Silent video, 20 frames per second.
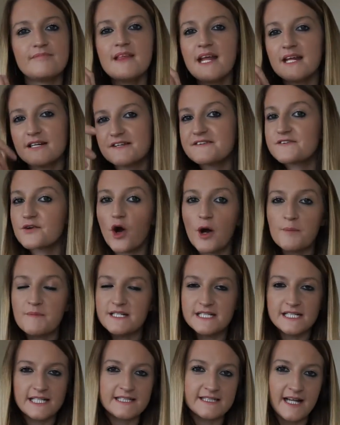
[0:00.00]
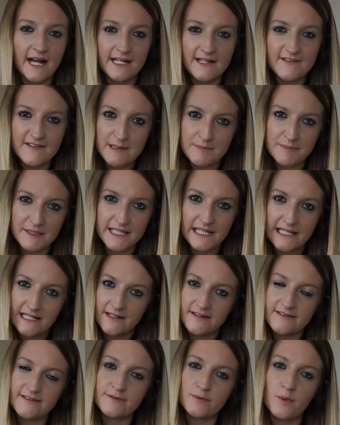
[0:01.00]
describe the detail of the
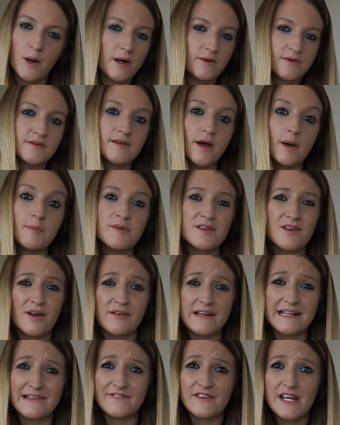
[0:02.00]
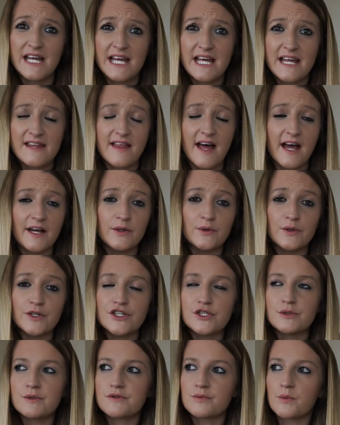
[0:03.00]
bikinis as well, so I'm sorry if that
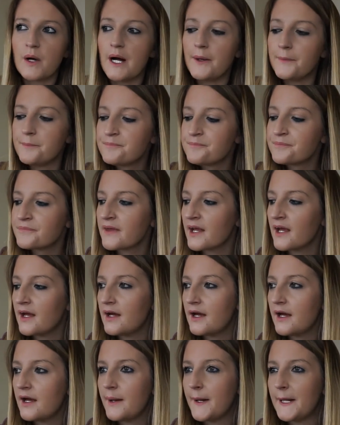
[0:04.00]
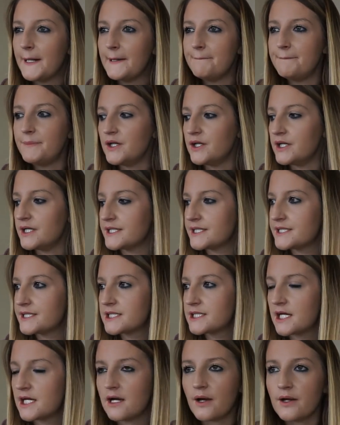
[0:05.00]
annoyed you as well.
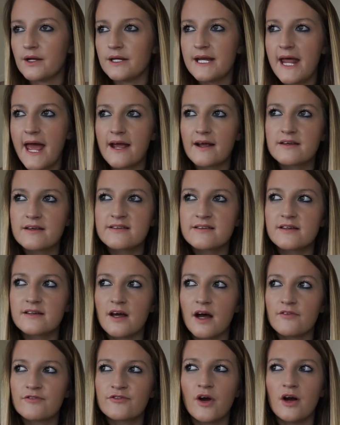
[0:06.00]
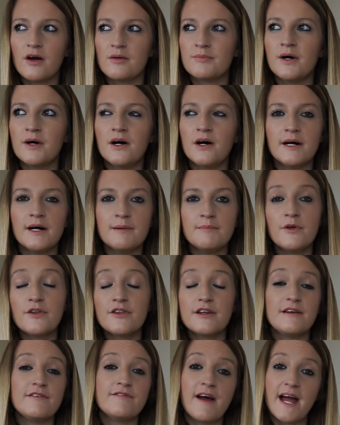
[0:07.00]
But next I've got my
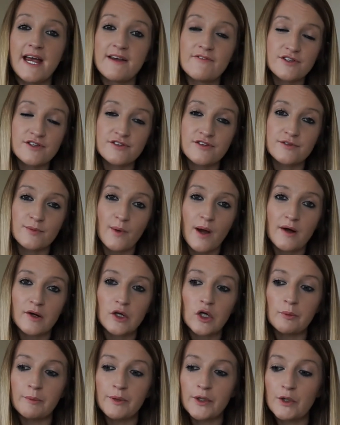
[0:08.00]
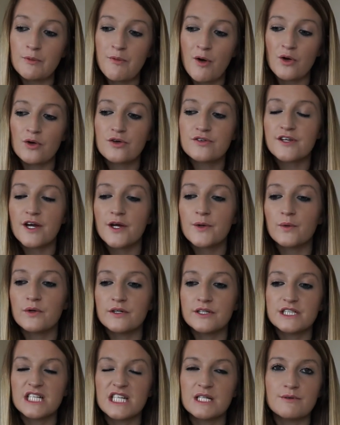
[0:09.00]
monthly favourites as well coming up. I also
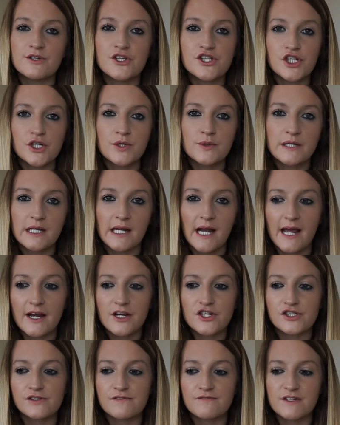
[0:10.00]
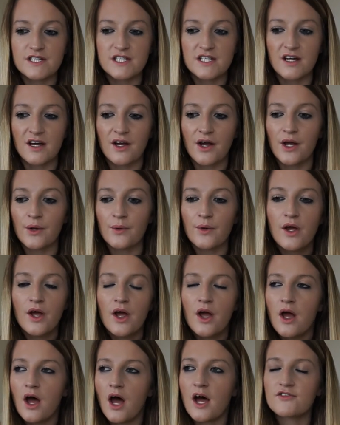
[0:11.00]
want to do a shoe collection video.
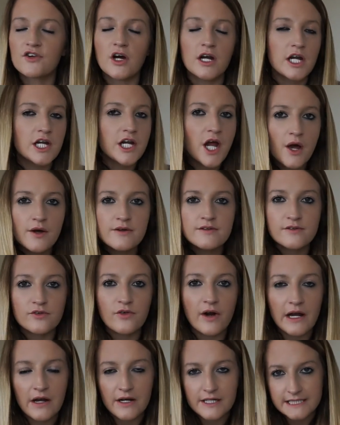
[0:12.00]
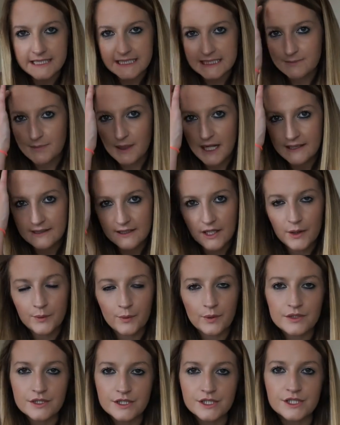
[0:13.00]
I've got loads of great ideas planned that I
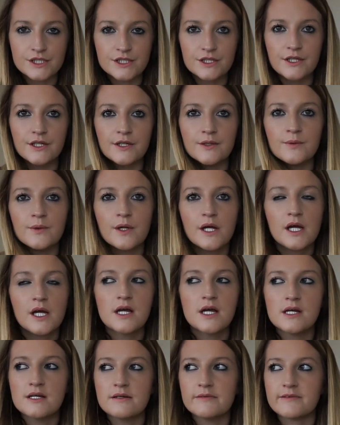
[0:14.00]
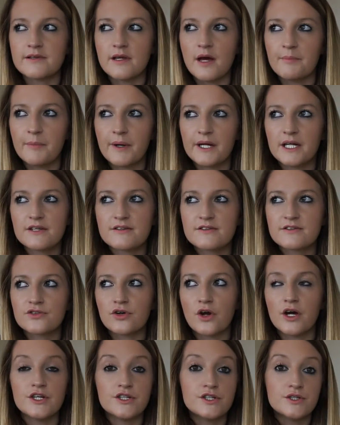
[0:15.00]
want to do. So I'm going to
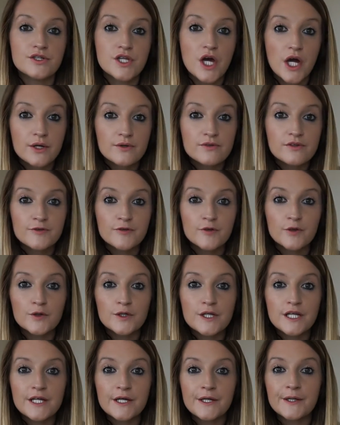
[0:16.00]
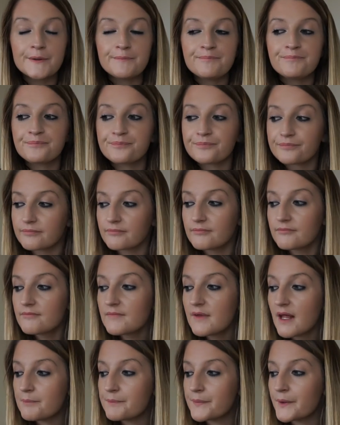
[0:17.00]
try and do those for you.
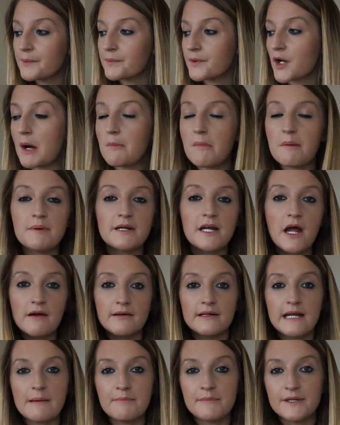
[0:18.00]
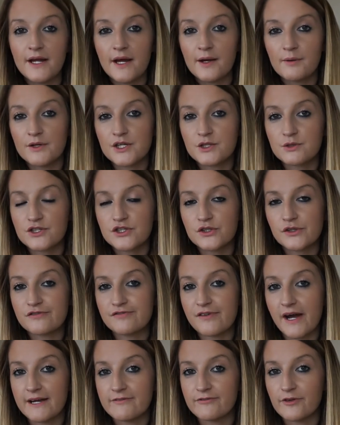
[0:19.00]
But comment below and let me know which was your
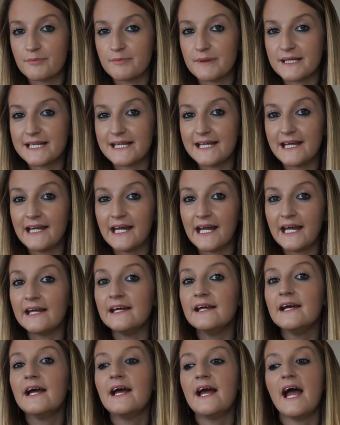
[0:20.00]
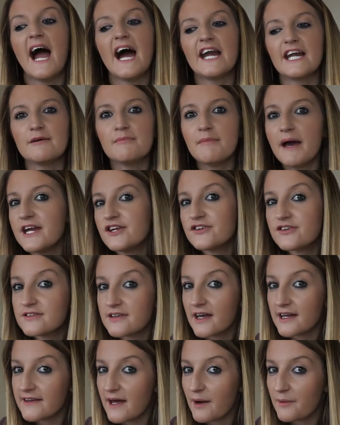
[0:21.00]
favourite bikini. And I may just
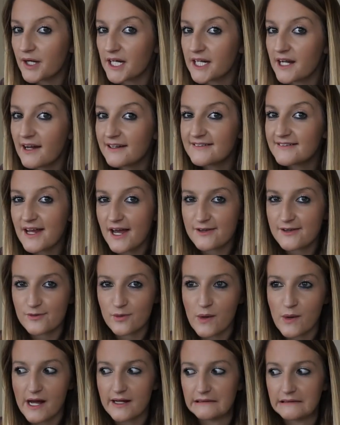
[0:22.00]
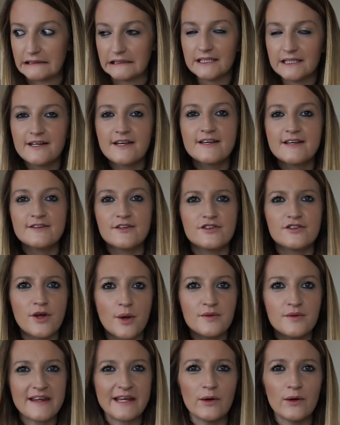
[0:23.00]
take that one on holiday as well. Just
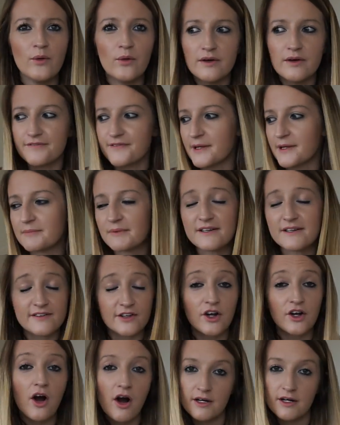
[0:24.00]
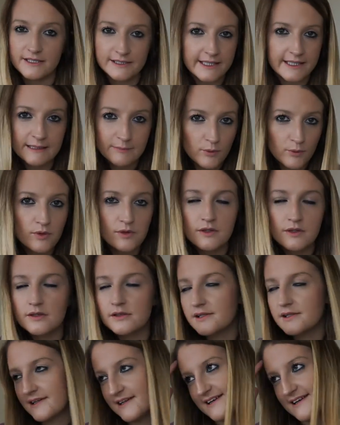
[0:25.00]
don't say all of them because I can't take them all.
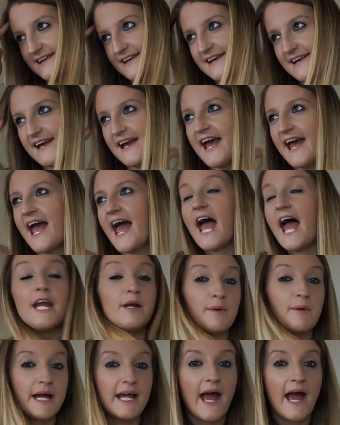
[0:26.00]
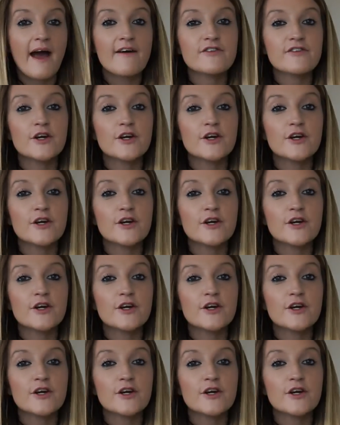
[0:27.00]
Anyway, have